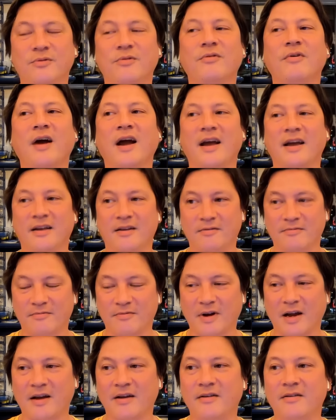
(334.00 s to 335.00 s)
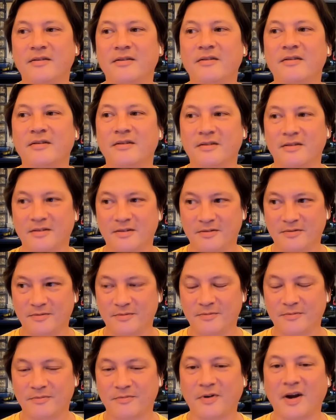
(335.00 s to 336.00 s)
I feel like there's like two
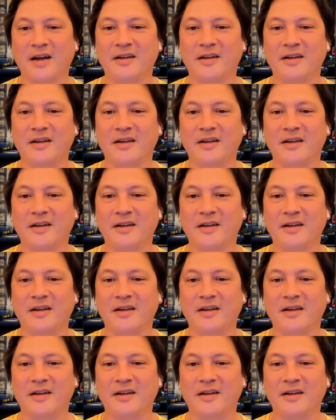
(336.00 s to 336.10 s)
separate things.